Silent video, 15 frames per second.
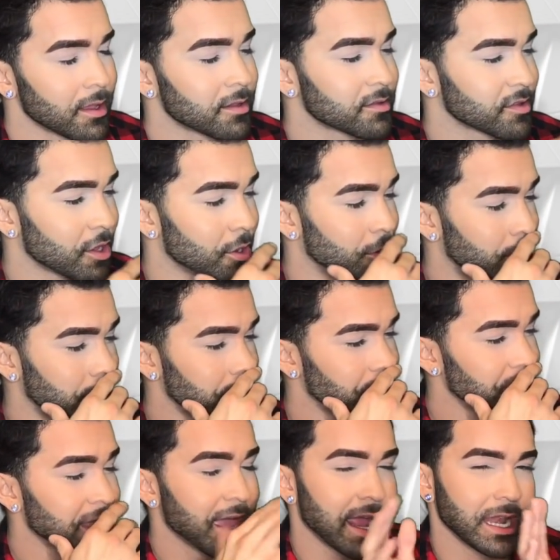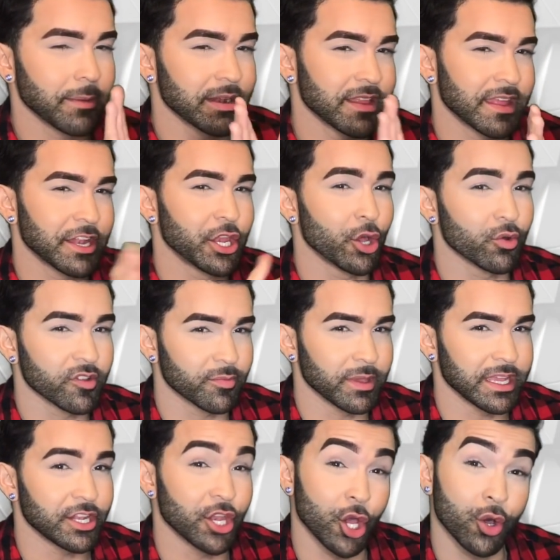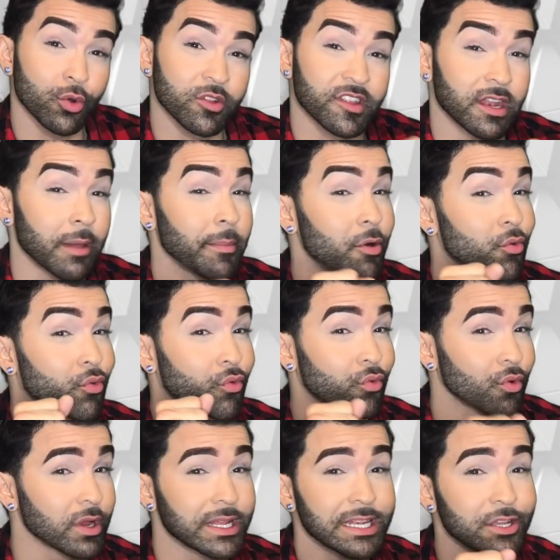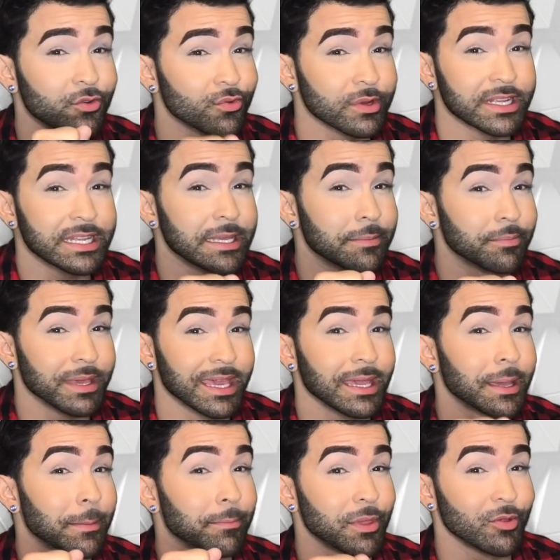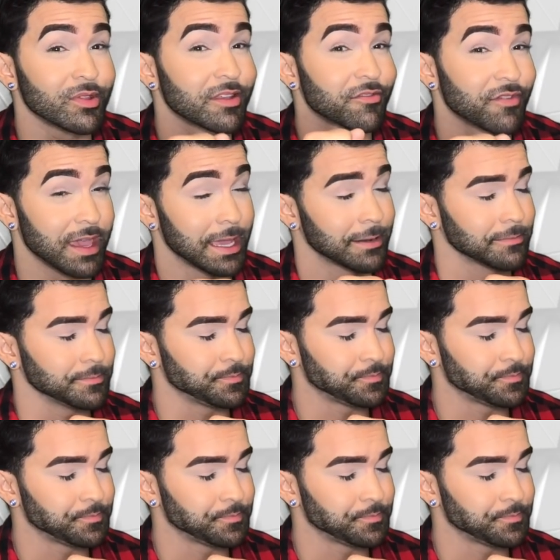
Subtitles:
So anybody that knows me knows that I'm a really, really big music fan.